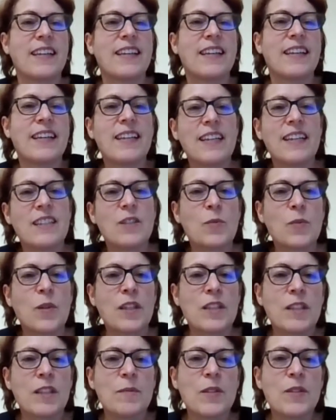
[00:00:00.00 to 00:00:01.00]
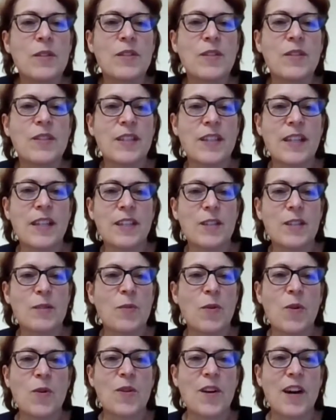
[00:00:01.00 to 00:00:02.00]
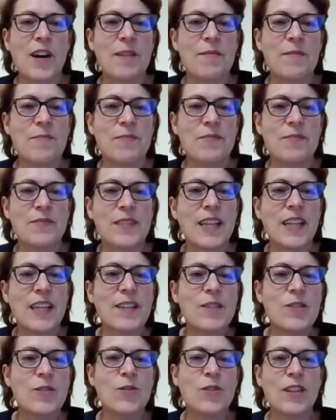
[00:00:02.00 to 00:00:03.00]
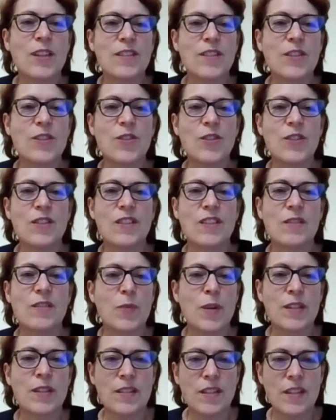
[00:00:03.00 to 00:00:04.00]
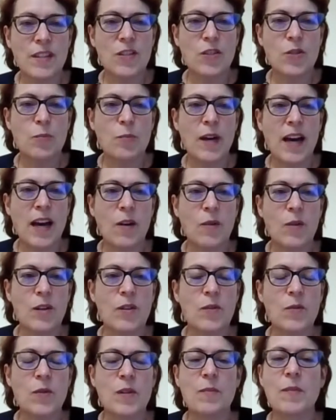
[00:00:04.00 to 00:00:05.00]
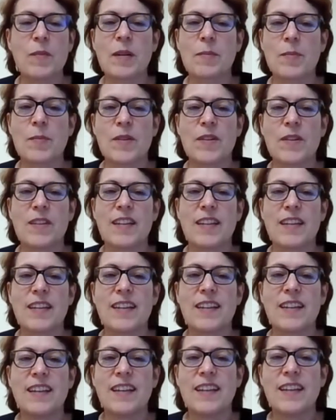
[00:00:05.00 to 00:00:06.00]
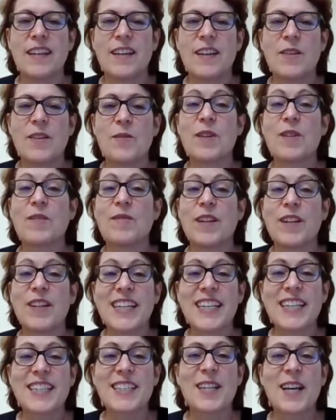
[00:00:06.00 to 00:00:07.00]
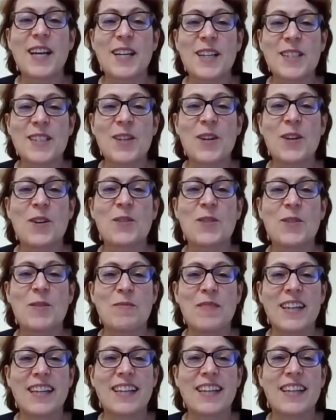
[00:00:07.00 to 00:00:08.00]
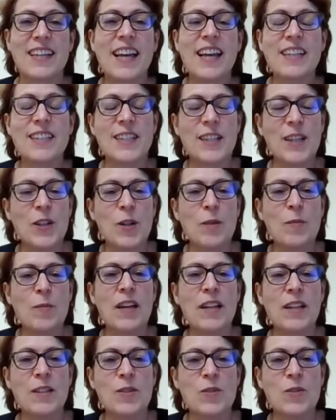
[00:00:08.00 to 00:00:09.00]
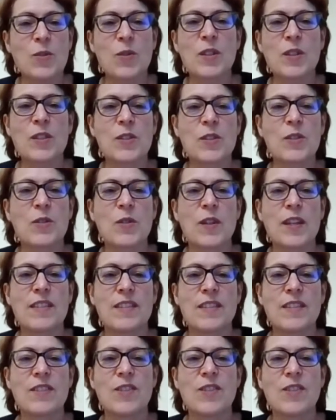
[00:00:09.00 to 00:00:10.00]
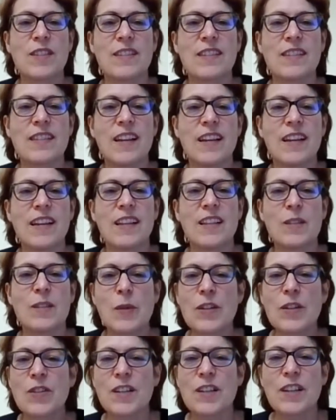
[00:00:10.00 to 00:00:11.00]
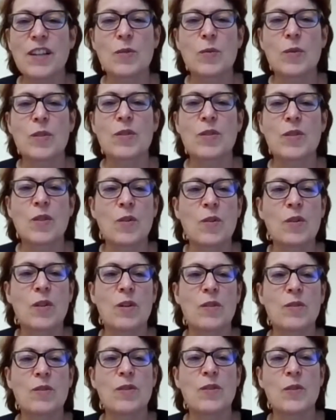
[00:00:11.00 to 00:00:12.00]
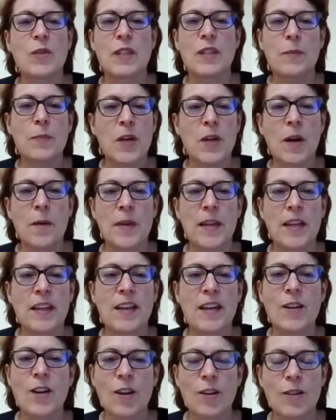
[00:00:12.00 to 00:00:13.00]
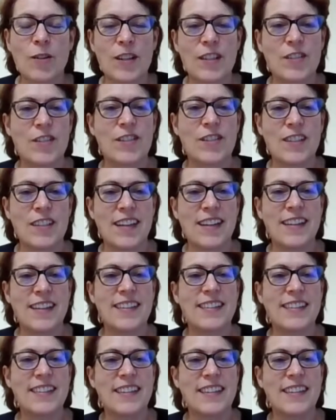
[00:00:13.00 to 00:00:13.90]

I'd like to welcome you to tonight's program, Tense Transitions of Presidential Power with Mike Purdy. We are very excited to host Mike and to hear about historical transitions, especially as we're so close to an upcoming inauguration day.